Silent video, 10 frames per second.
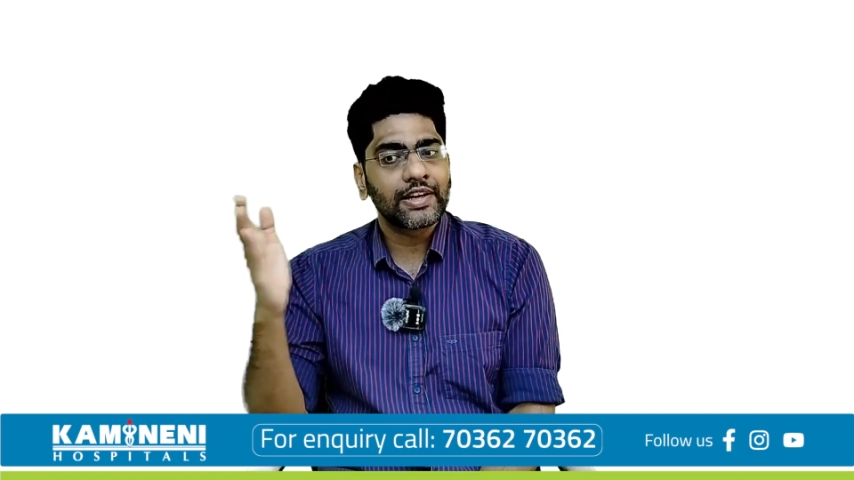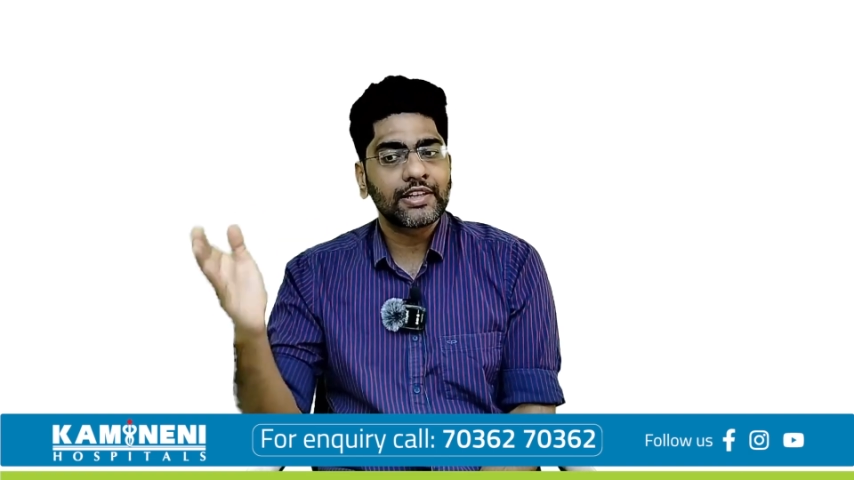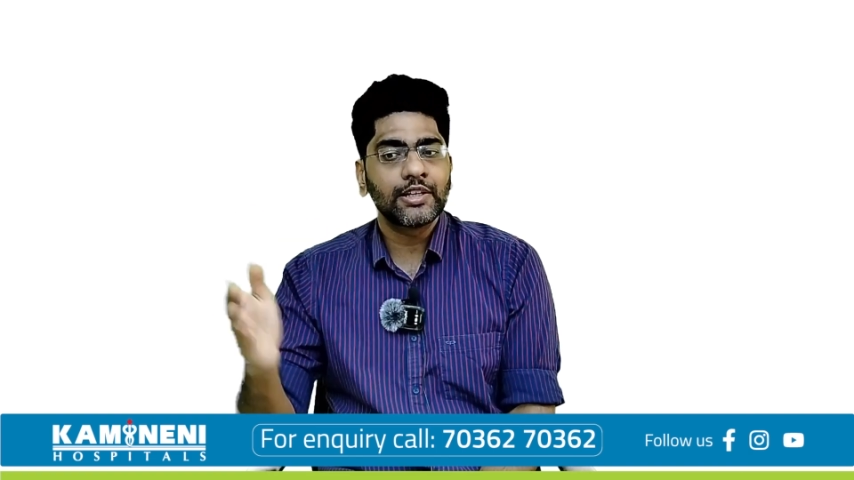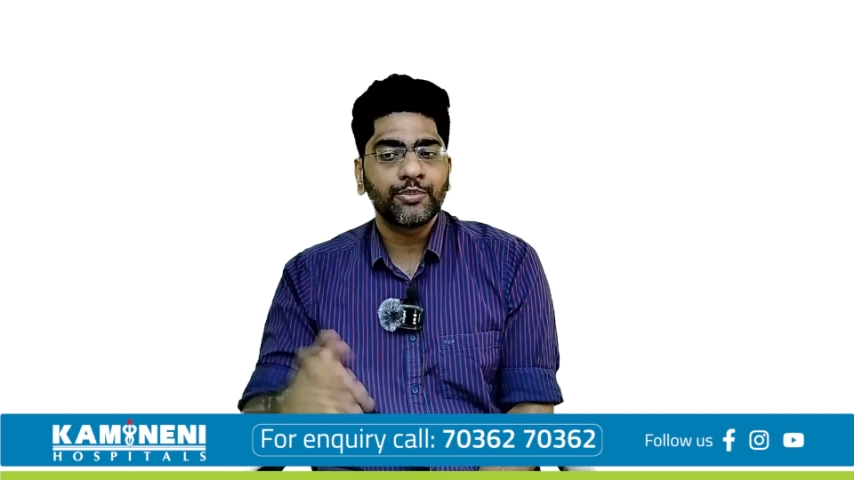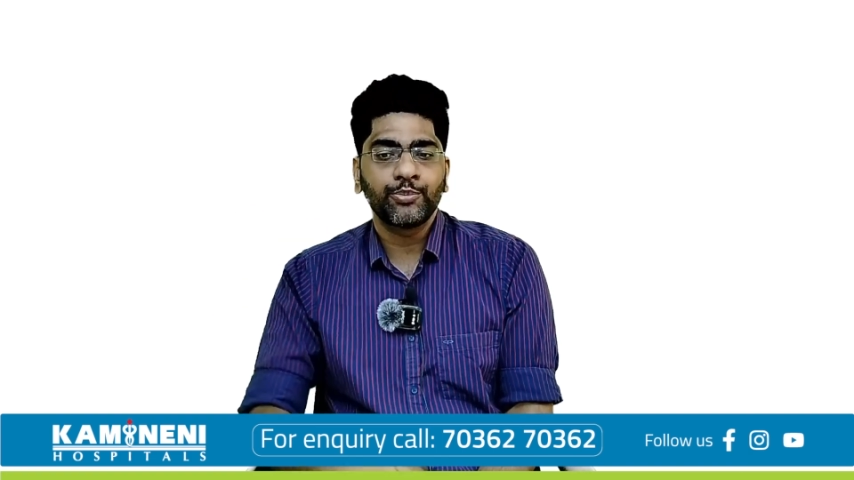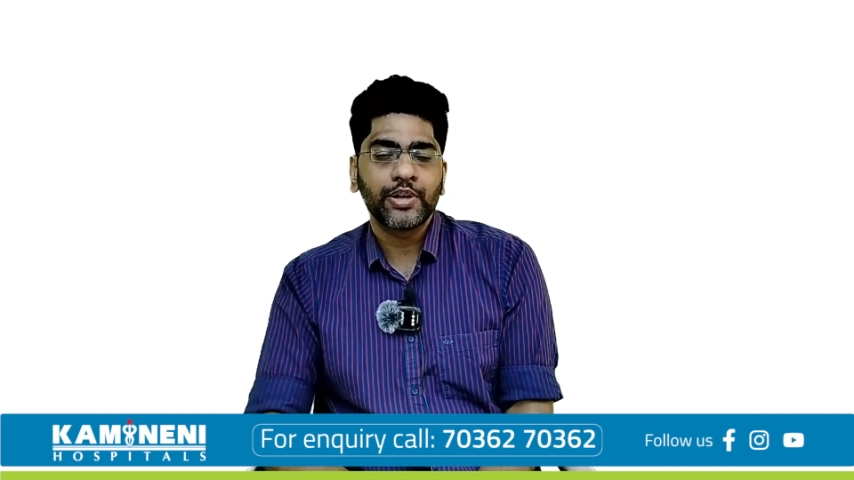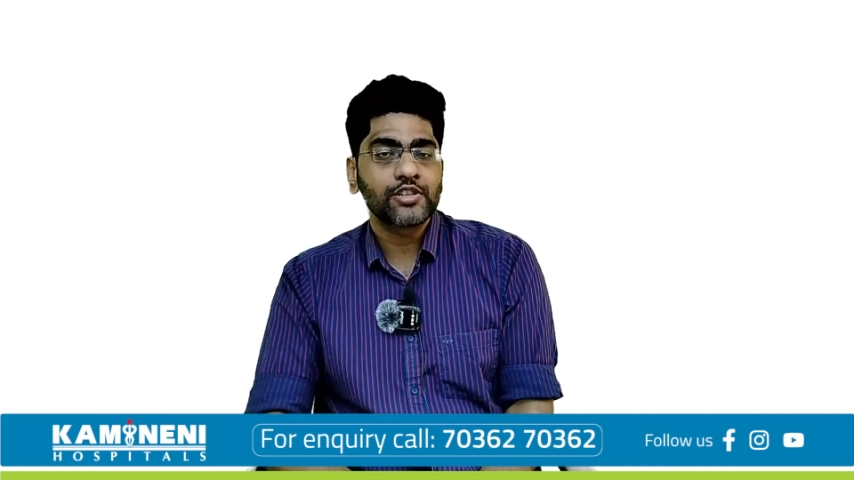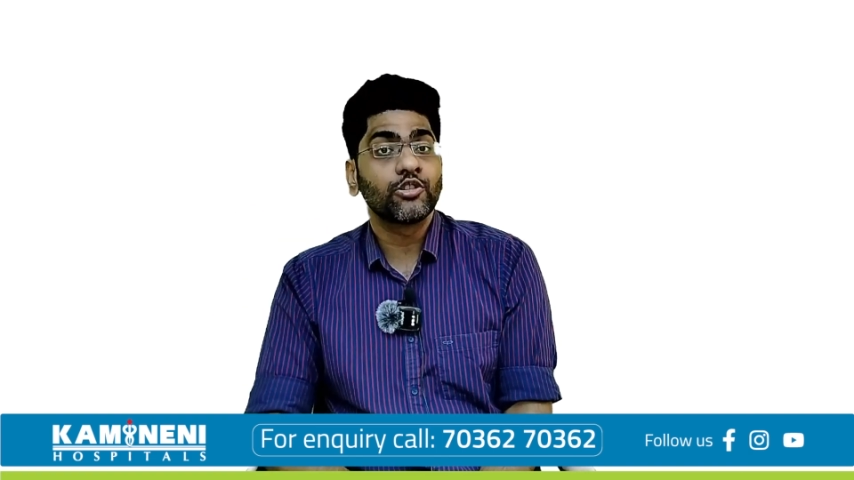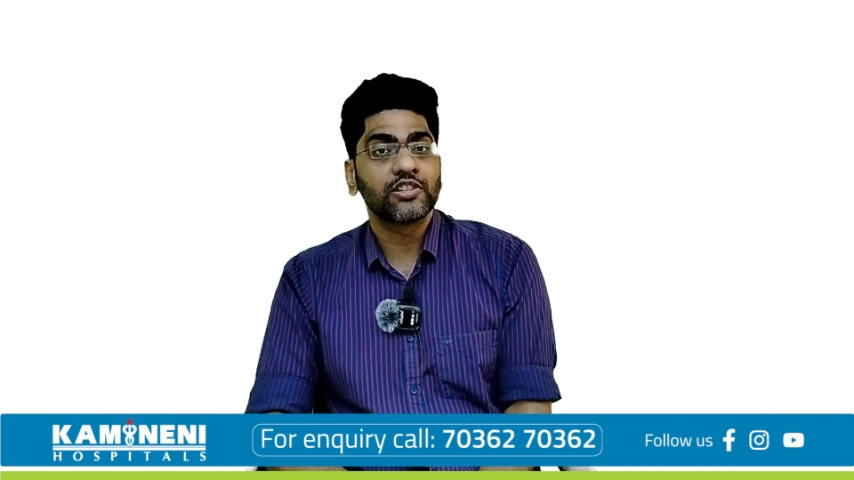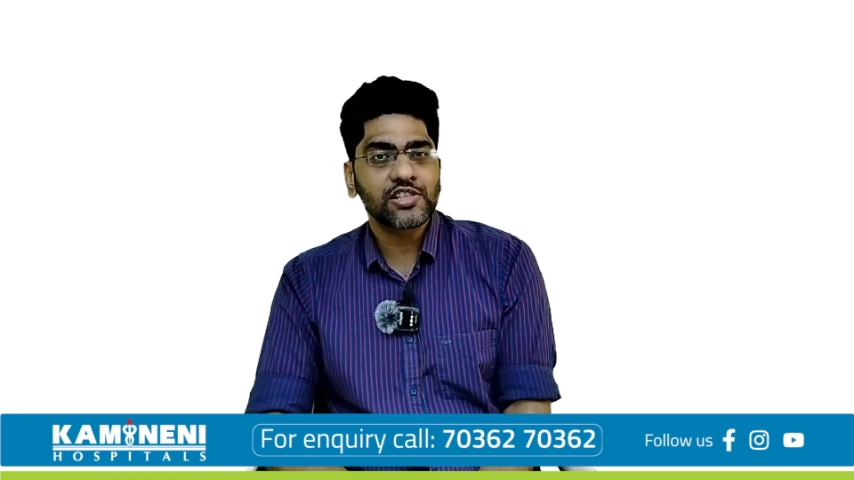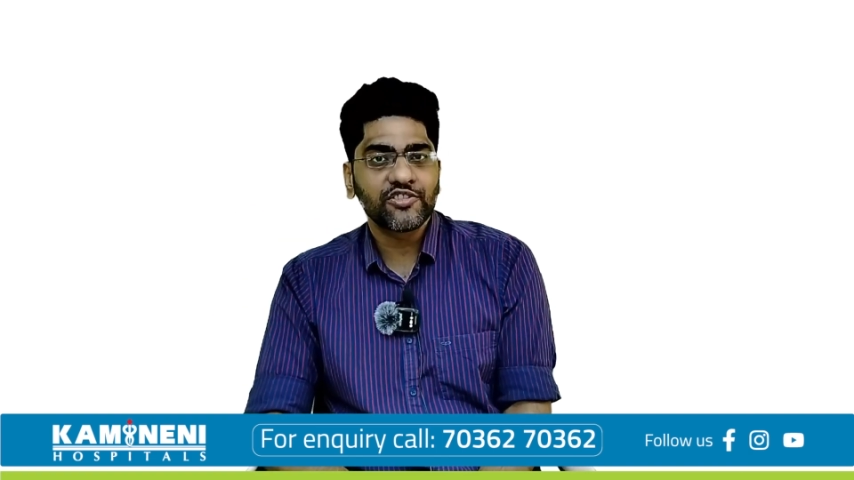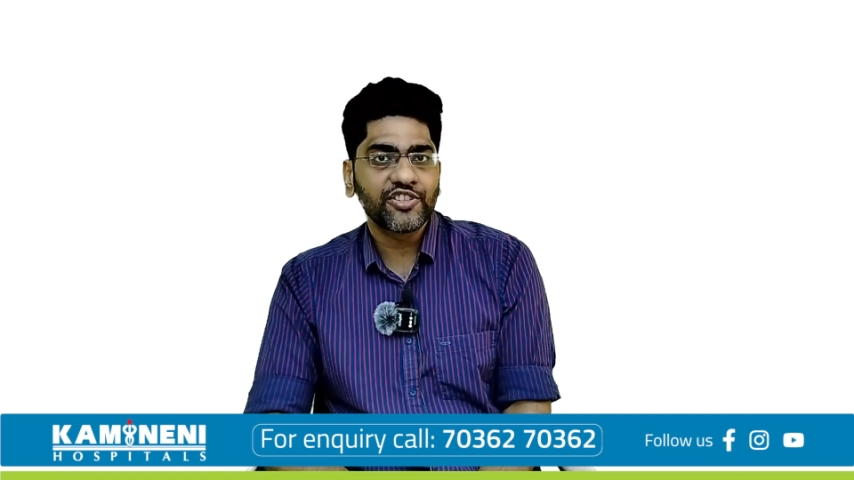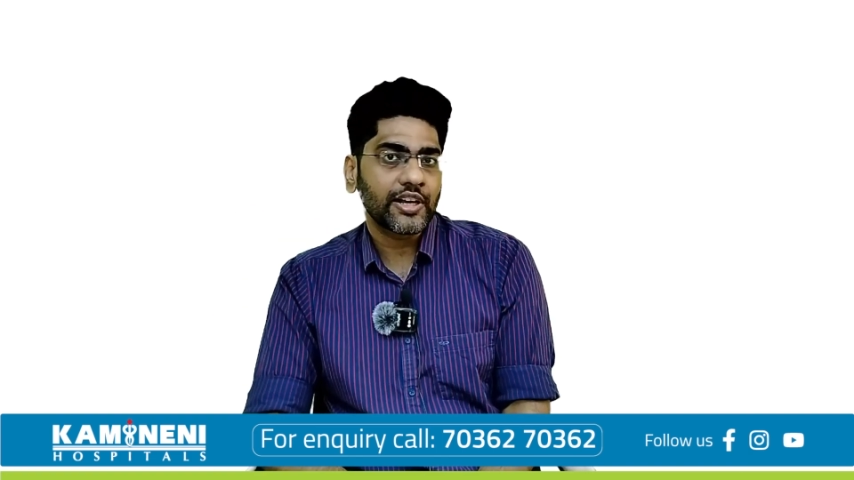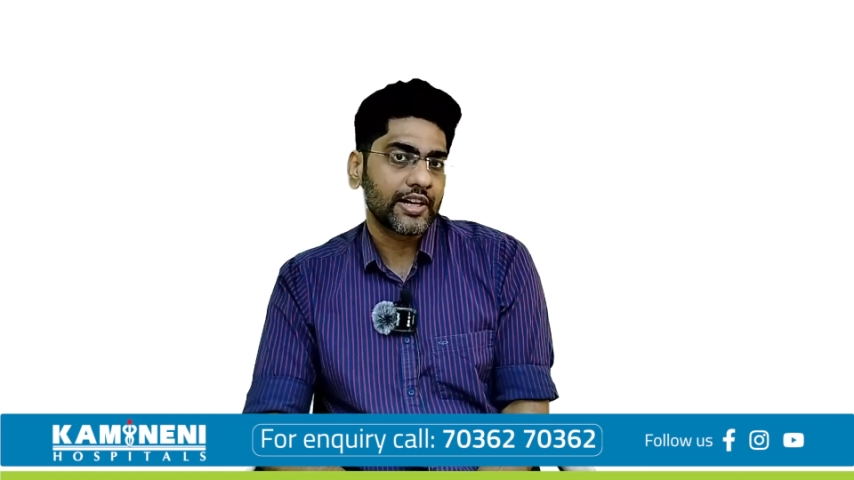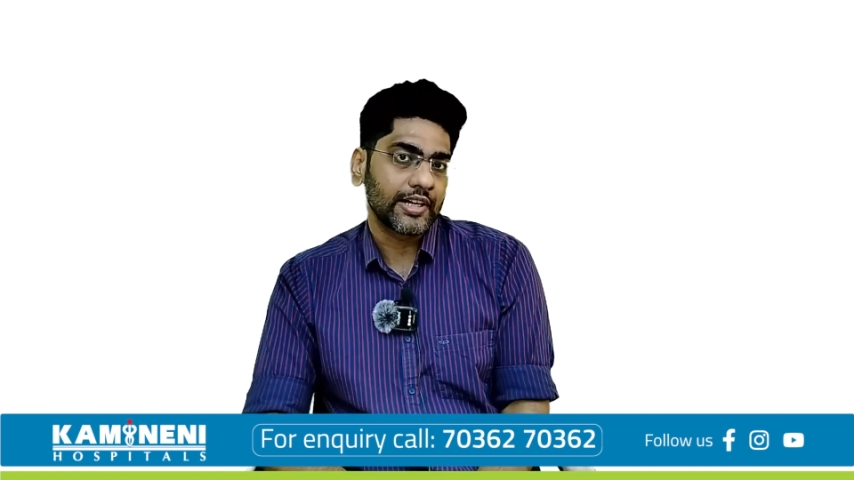grade them based on the
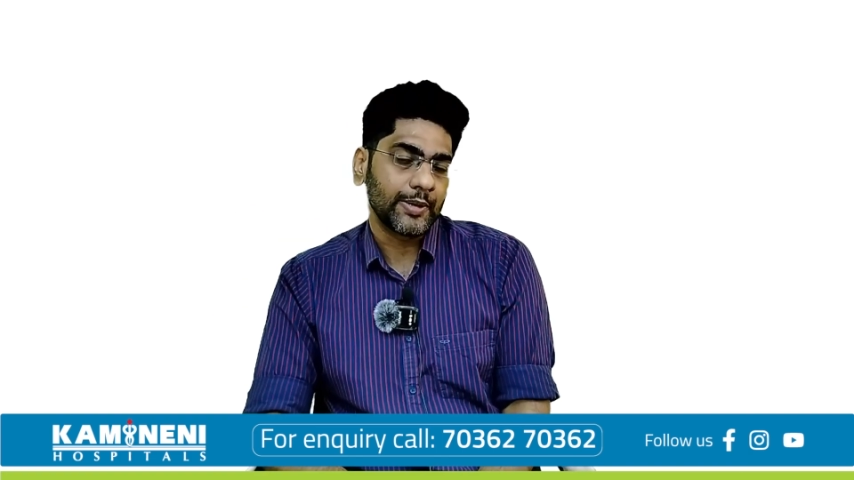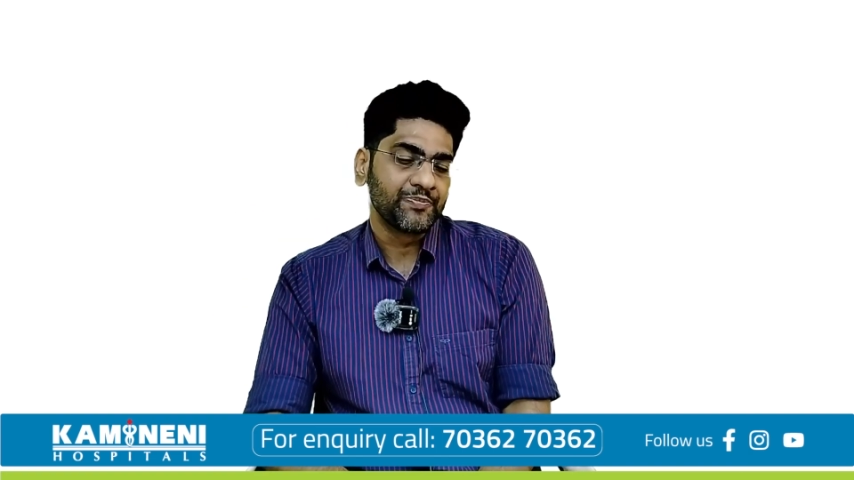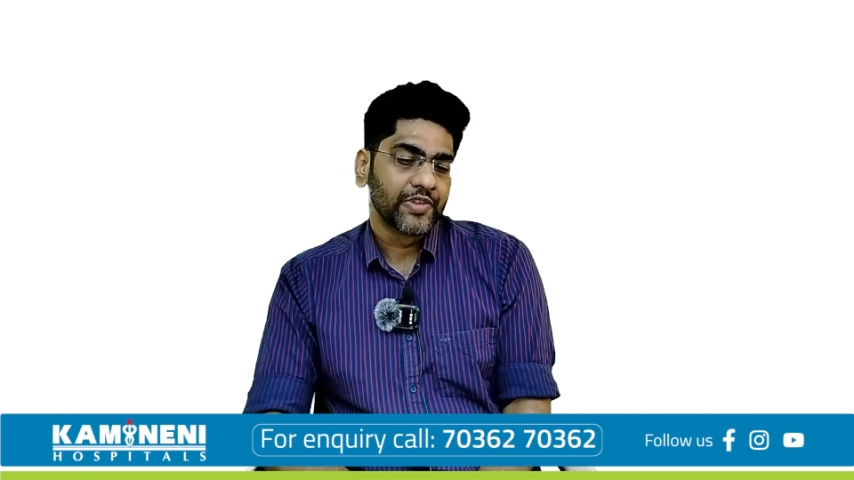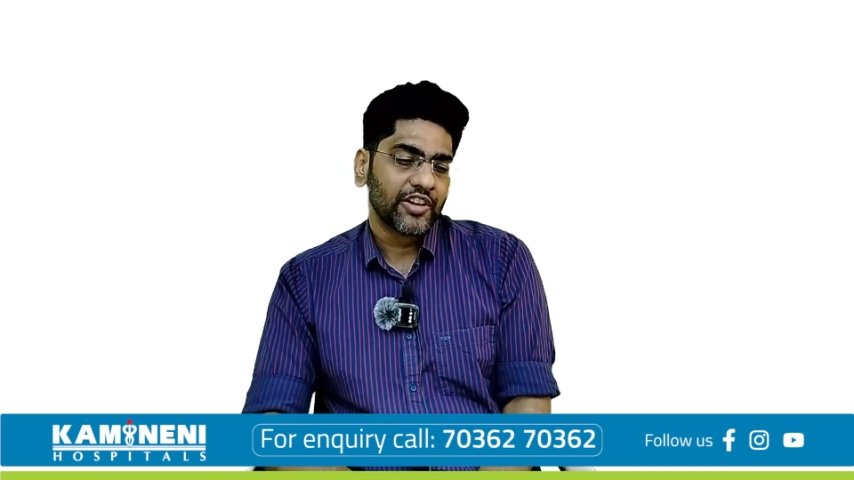severity.